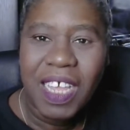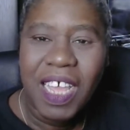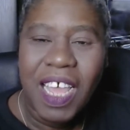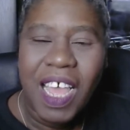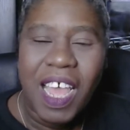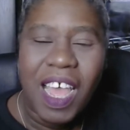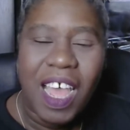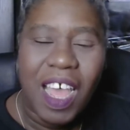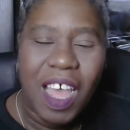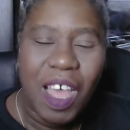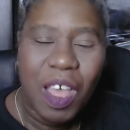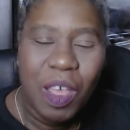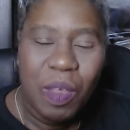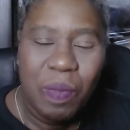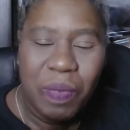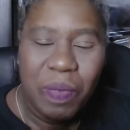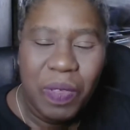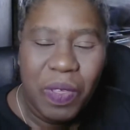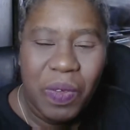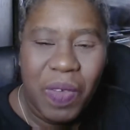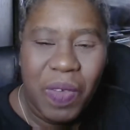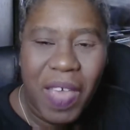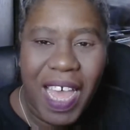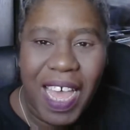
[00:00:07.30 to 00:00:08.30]
I
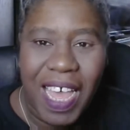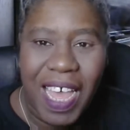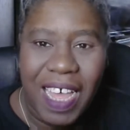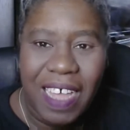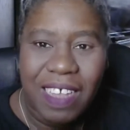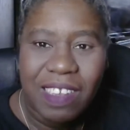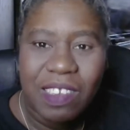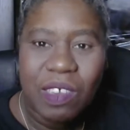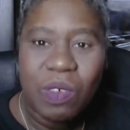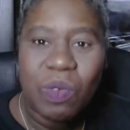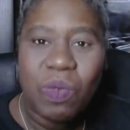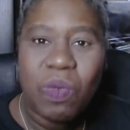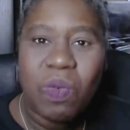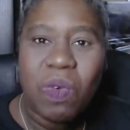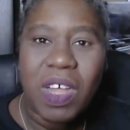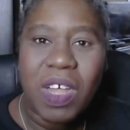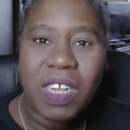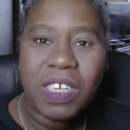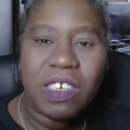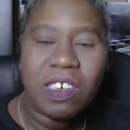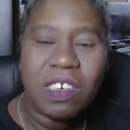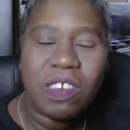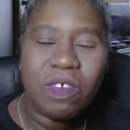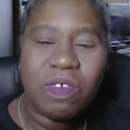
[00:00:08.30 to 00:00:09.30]
hope you had a
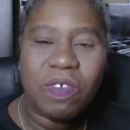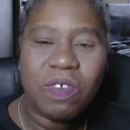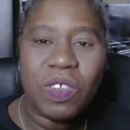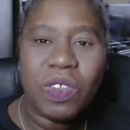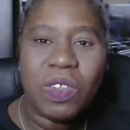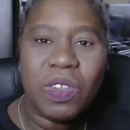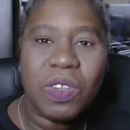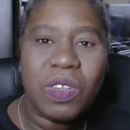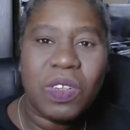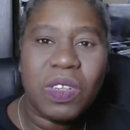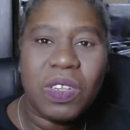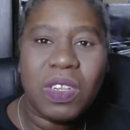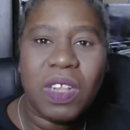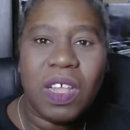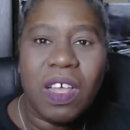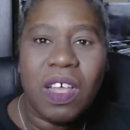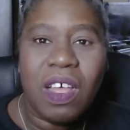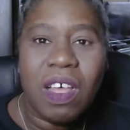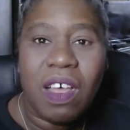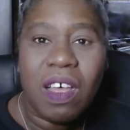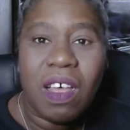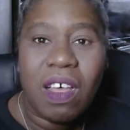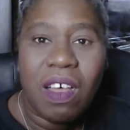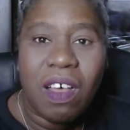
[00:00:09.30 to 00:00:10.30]
wonderful
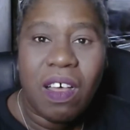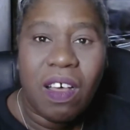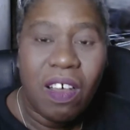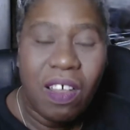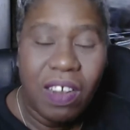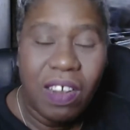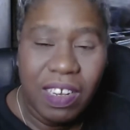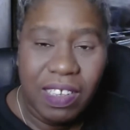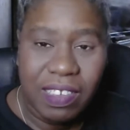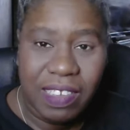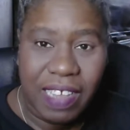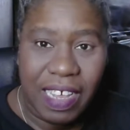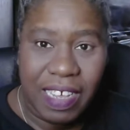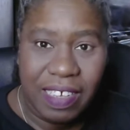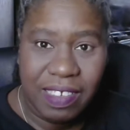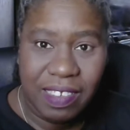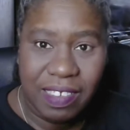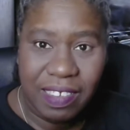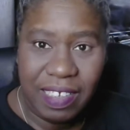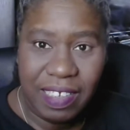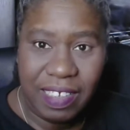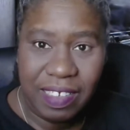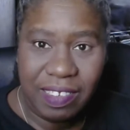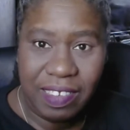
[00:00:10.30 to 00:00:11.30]
holiday
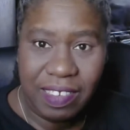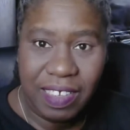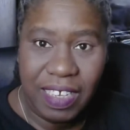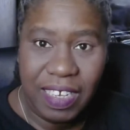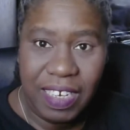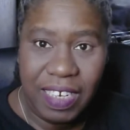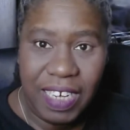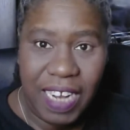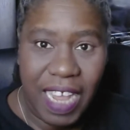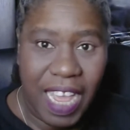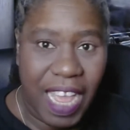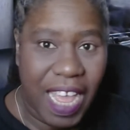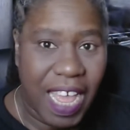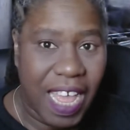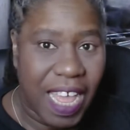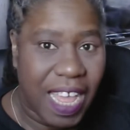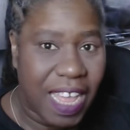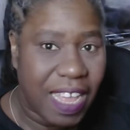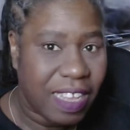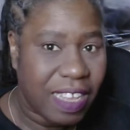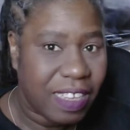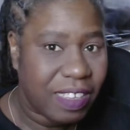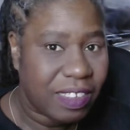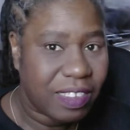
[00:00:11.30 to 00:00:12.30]
season
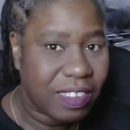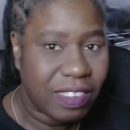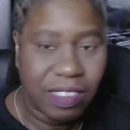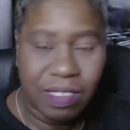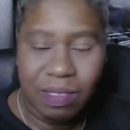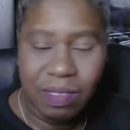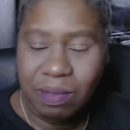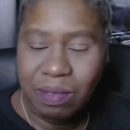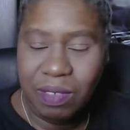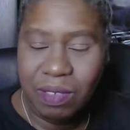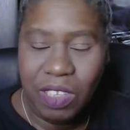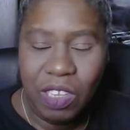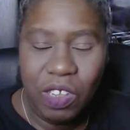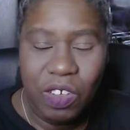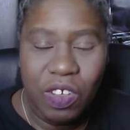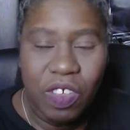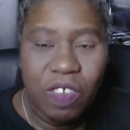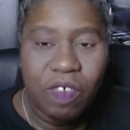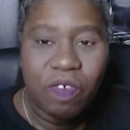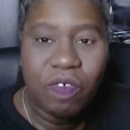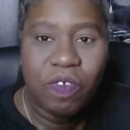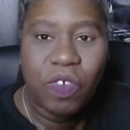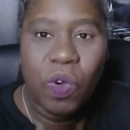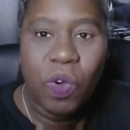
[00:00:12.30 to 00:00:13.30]
and
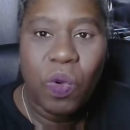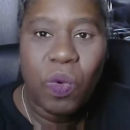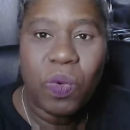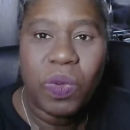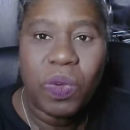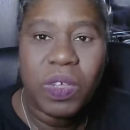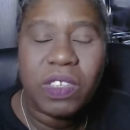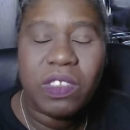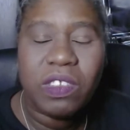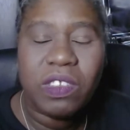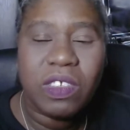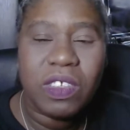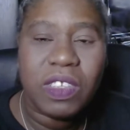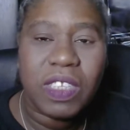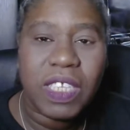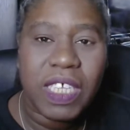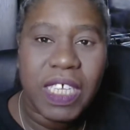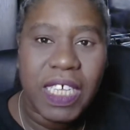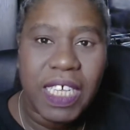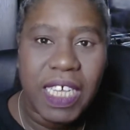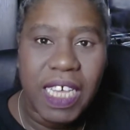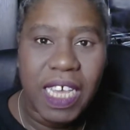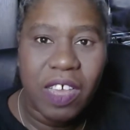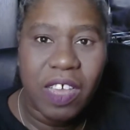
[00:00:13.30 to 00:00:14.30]
looking forward to
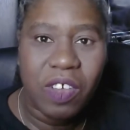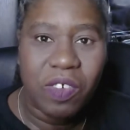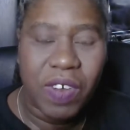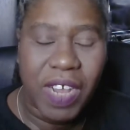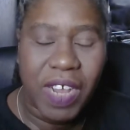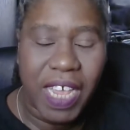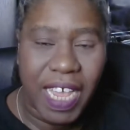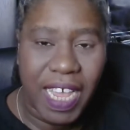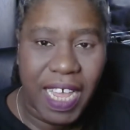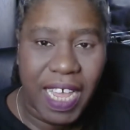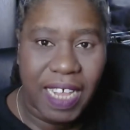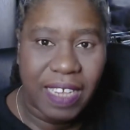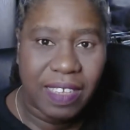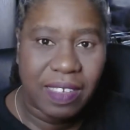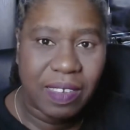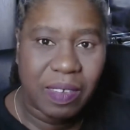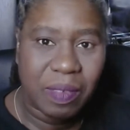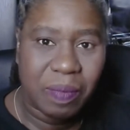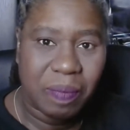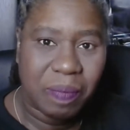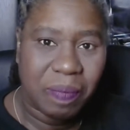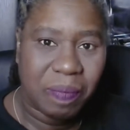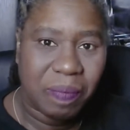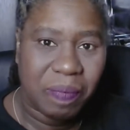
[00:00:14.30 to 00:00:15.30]
the year ahead.
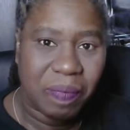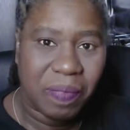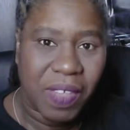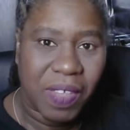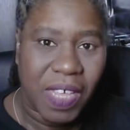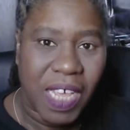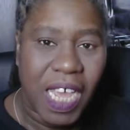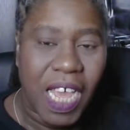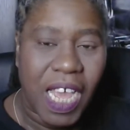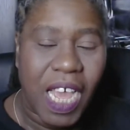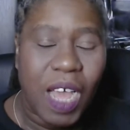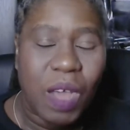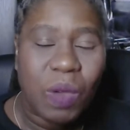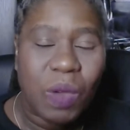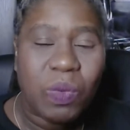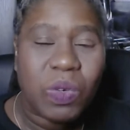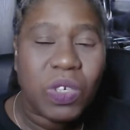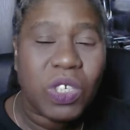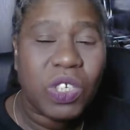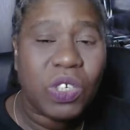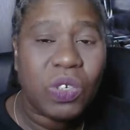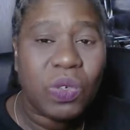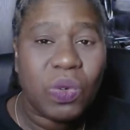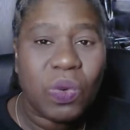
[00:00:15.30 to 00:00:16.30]
I
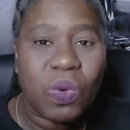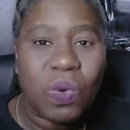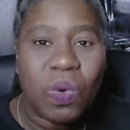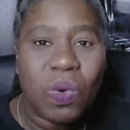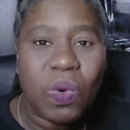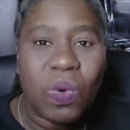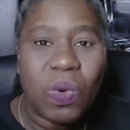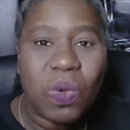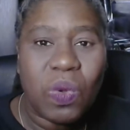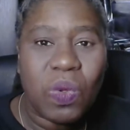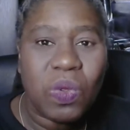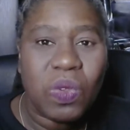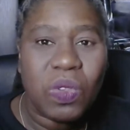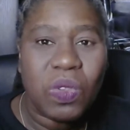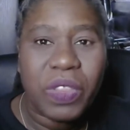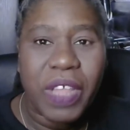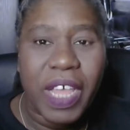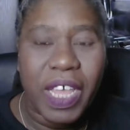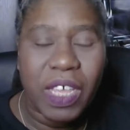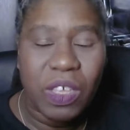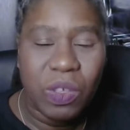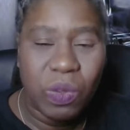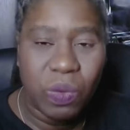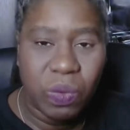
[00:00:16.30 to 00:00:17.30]
wish you all
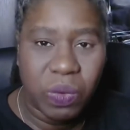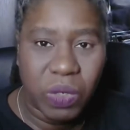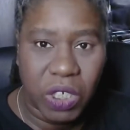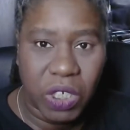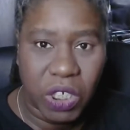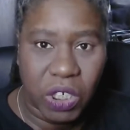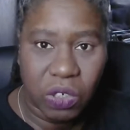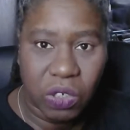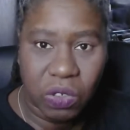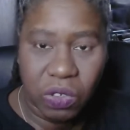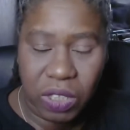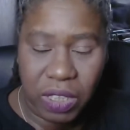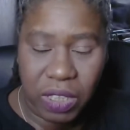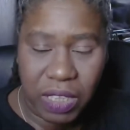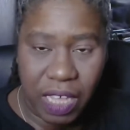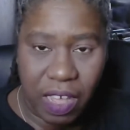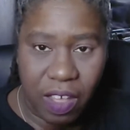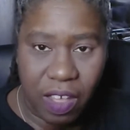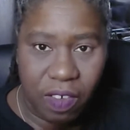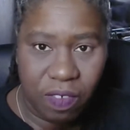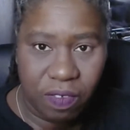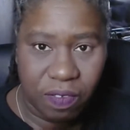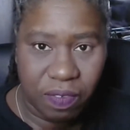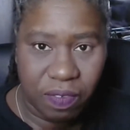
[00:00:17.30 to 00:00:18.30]
that you wish yourself.